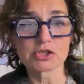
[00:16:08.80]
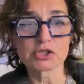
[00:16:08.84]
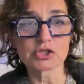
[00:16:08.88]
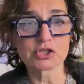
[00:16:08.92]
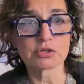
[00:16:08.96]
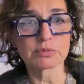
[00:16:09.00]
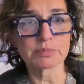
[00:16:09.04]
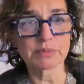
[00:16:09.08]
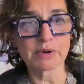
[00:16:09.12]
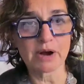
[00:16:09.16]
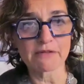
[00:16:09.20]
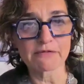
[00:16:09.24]

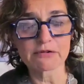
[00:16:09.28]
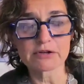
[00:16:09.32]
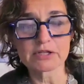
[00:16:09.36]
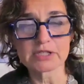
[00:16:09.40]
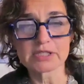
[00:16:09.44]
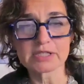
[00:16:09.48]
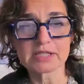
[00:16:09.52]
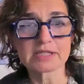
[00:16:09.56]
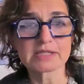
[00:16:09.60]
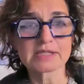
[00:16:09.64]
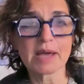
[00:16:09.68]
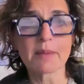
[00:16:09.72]
personal
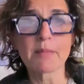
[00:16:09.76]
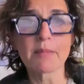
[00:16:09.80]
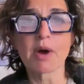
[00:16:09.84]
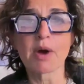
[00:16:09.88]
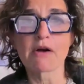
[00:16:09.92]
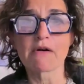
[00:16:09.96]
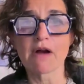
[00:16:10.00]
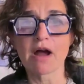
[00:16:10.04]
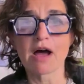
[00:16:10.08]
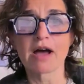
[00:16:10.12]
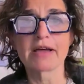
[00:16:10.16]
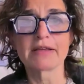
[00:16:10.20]
preference is
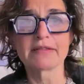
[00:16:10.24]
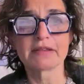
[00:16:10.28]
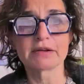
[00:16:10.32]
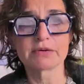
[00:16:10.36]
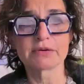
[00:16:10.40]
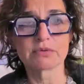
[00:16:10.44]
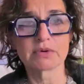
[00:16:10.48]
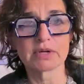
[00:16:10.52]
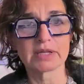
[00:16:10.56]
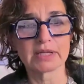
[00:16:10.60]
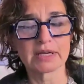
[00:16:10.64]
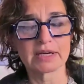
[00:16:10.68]
MRI.
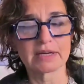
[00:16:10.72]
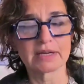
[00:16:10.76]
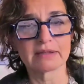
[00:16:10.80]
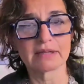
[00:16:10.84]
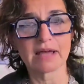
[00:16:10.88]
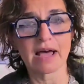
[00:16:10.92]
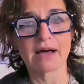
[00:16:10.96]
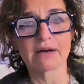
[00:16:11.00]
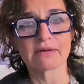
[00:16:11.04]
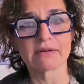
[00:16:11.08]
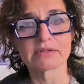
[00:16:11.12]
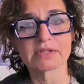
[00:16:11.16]
That really
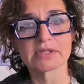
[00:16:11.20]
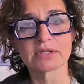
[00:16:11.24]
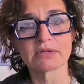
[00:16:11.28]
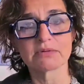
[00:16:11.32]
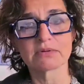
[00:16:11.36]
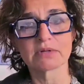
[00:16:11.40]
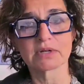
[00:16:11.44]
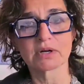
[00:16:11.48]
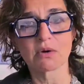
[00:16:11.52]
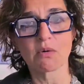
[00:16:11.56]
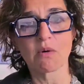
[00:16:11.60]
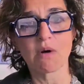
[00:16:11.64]
allows
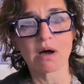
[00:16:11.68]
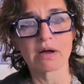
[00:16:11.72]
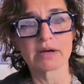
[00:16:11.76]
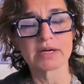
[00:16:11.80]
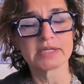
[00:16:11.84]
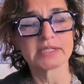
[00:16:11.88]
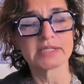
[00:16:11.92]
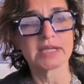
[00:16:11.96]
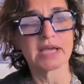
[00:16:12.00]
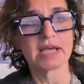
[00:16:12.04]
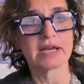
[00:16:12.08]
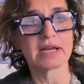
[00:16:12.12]
you a
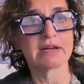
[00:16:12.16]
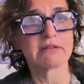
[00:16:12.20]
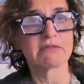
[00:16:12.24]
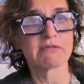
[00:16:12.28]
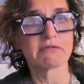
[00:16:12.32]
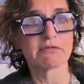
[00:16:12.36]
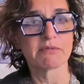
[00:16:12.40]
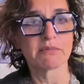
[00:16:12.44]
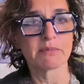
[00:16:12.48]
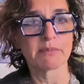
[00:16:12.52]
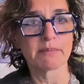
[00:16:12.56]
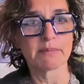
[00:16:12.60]

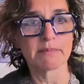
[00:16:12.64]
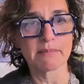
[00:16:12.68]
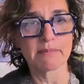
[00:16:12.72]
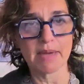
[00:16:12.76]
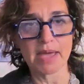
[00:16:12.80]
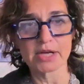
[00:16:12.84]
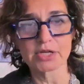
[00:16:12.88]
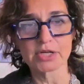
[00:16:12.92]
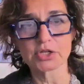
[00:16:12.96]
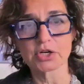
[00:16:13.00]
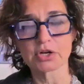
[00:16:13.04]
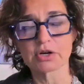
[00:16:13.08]
quantitative
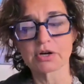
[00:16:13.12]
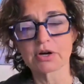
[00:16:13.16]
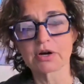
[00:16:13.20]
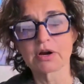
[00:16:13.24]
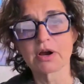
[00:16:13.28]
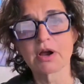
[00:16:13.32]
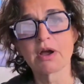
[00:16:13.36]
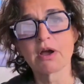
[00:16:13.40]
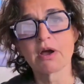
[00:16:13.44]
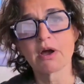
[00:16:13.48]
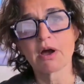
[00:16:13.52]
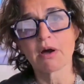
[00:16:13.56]
measure